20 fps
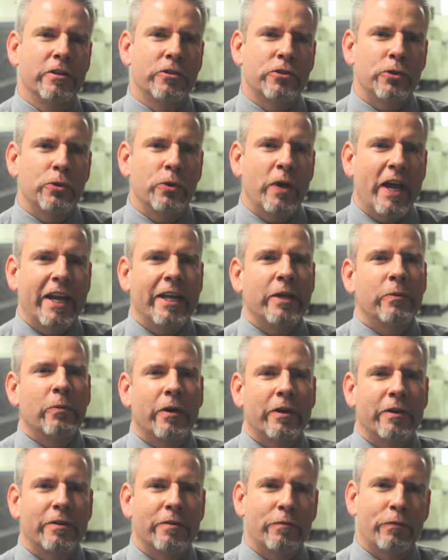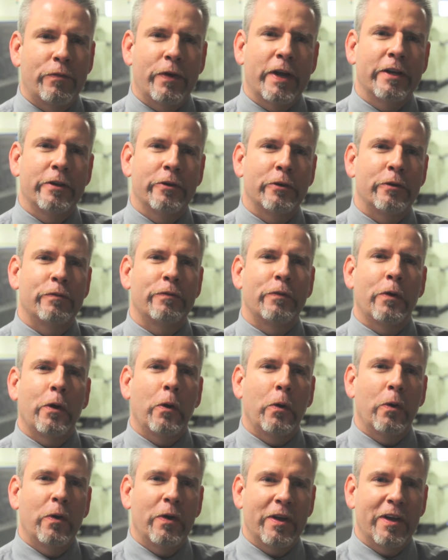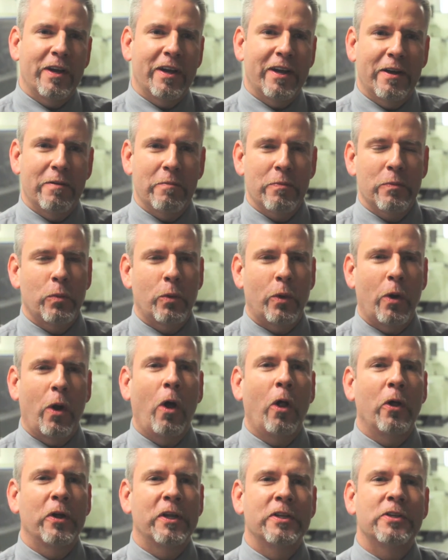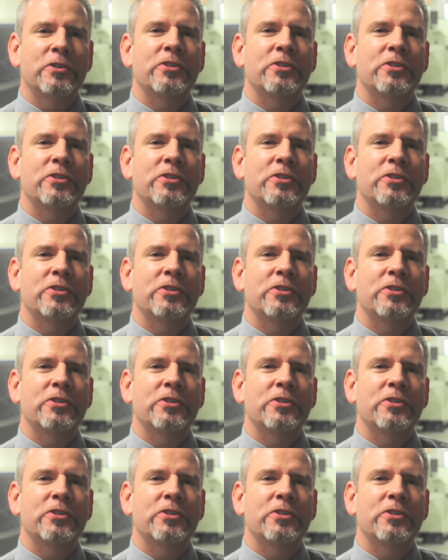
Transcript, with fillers: to anyone, friend or foe. We're all in